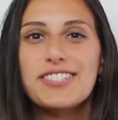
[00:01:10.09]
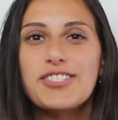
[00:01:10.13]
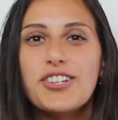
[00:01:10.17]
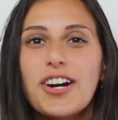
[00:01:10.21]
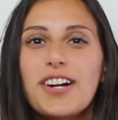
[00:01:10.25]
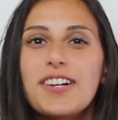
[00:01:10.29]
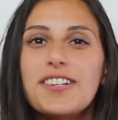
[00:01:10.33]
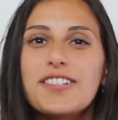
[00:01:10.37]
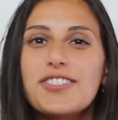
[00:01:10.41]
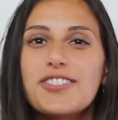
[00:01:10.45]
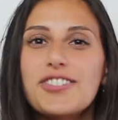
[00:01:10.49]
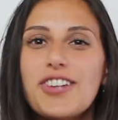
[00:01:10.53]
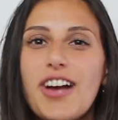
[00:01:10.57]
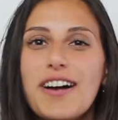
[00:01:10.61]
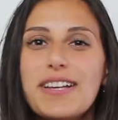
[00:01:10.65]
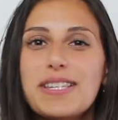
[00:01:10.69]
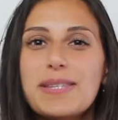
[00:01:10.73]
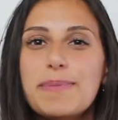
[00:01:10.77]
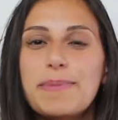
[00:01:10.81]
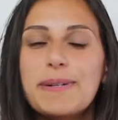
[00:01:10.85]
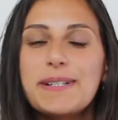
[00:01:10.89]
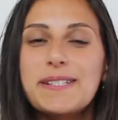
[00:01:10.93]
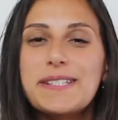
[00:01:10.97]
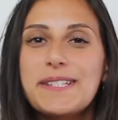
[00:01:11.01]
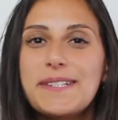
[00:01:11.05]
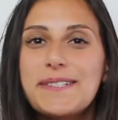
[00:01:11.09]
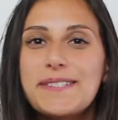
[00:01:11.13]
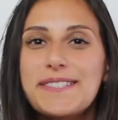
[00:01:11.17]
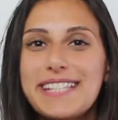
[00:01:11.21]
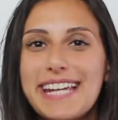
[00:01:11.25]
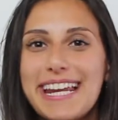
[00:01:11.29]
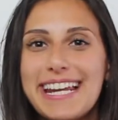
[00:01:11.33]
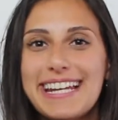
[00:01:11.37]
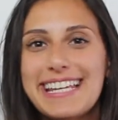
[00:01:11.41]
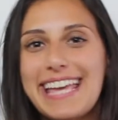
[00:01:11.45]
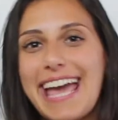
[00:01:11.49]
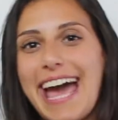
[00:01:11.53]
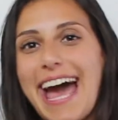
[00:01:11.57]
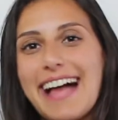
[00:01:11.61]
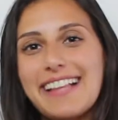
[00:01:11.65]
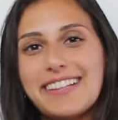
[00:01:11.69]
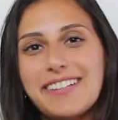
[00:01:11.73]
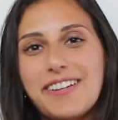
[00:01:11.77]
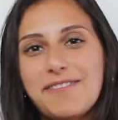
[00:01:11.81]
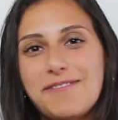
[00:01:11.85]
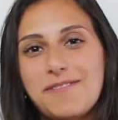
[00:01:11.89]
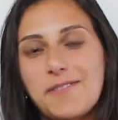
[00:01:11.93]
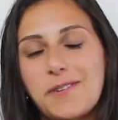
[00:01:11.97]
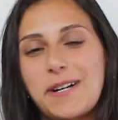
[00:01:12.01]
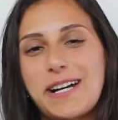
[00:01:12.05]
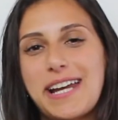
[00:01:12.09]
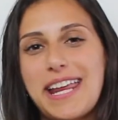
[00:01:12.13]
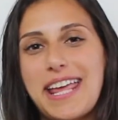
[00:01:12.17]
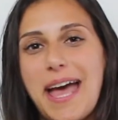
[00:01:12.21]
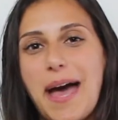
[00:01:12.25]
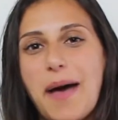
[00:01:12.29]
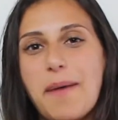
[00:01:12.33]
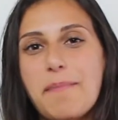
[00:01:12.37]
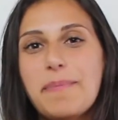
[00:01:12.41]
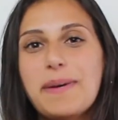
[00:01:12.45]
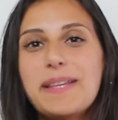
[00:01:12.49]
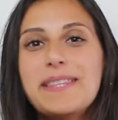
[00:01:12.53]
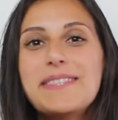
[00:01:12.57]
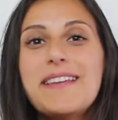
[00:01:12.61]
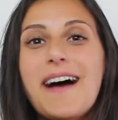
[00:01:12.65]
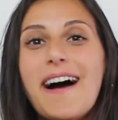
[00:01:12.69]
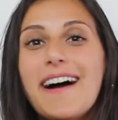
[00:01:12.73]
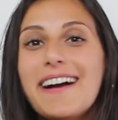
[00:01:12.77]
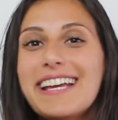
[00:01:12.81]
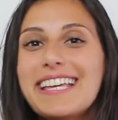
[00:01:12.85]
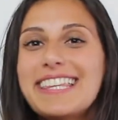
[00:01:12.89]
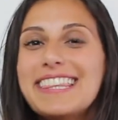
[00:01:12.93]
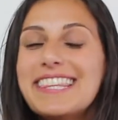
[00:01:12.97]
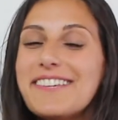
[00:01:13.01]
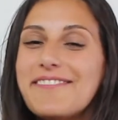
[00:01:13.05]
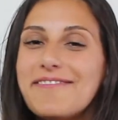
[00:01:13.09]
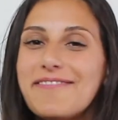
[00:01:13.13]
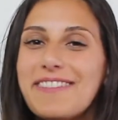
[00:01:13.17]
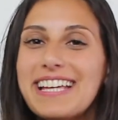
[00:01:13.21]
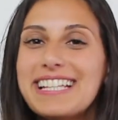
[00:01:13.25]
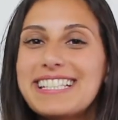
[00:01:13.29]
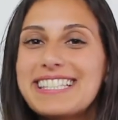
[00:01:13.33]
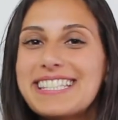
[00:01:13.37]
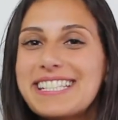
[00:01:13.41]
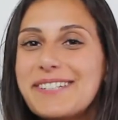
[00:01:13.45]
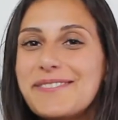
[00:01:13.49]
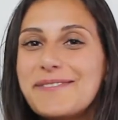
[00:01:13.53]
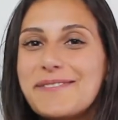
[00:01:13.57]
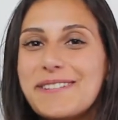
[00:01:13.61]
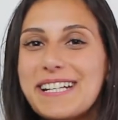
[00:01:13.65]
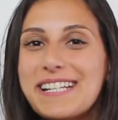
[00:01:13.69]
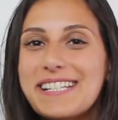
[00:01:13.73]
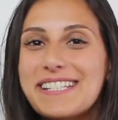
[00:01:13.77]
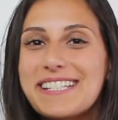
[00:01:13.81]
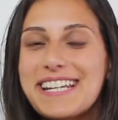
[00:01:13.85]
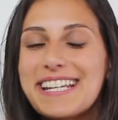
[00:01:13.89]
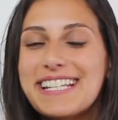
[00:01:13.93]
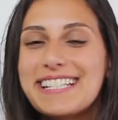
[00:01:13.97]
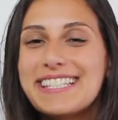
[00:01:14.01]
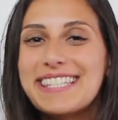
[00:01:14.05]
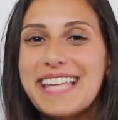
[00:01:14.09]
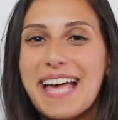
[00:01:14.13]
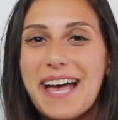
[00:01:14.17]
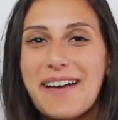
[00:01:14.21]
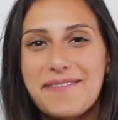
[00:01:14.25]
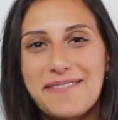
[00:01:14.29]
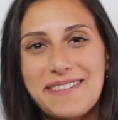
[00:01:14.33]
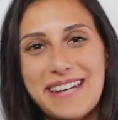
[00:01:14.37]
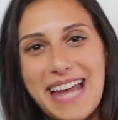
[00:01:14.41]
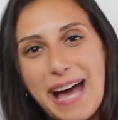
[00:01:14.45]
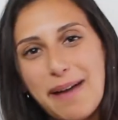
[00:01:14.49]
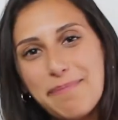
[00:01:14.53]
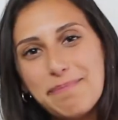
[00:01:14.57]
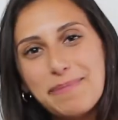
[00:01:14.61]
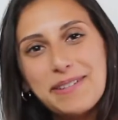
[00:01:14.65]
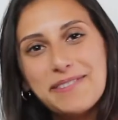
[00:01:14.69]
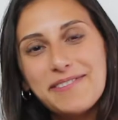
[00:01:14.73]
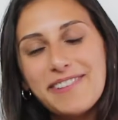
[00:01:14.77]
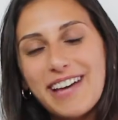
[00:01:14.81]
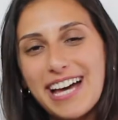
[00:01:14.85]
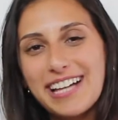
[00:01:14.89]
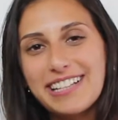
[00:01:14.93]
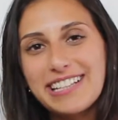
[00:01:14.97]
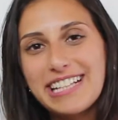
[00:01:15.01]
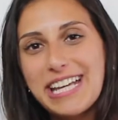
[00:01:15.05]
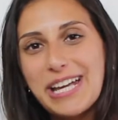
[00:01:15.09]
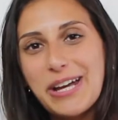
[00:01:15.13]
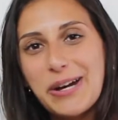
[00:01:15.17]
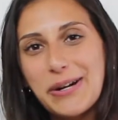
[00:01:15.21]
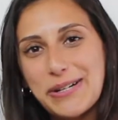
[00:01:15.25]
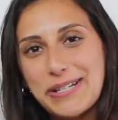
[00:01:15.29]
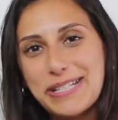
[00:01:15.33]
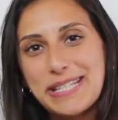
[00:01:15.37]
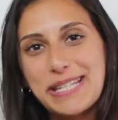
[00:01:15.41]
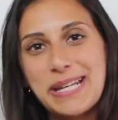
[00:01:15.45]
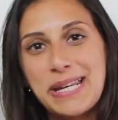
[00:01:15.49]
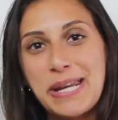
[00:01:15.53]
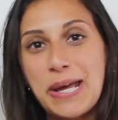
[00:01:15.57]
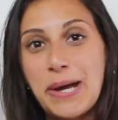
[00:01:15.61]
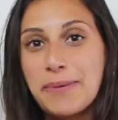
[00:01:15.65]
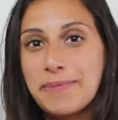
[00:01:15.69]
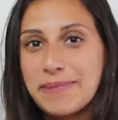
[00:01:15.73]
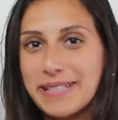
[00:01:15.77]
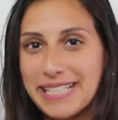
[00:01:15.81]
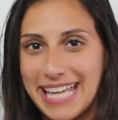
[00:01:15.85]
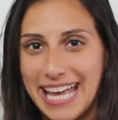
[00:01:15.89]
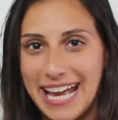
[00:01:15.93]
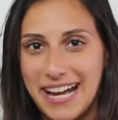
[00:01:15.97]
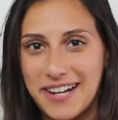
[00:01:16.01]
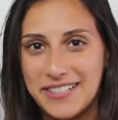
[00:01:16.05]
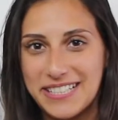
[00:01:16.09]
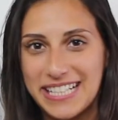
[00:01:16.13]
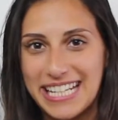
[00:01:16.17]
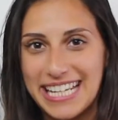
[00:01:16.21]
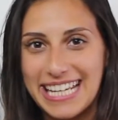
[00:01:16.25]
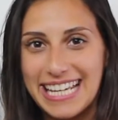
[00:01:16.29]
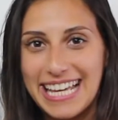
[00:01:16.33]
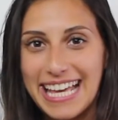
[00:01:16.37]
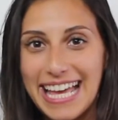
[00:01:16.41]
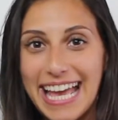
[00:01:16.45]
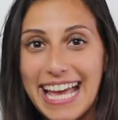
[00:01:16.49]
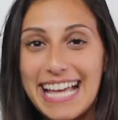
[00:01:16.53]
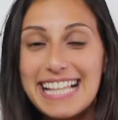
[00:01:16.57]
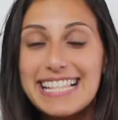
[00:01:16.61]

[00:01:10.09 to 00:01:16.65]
Charles Shaw is produced in California, but not in the fancy regions of Napa Valley or Sonoma County.